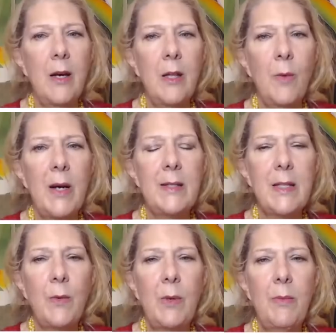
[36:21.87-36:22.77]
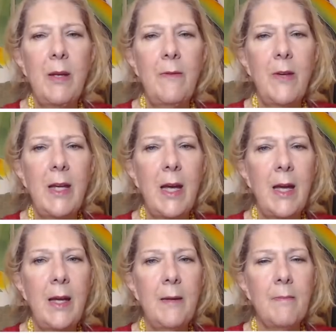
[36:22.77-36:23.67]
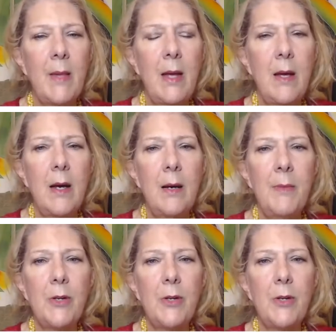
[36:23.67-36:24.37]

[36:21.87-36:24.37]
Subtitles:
Otherwise, it would be VA.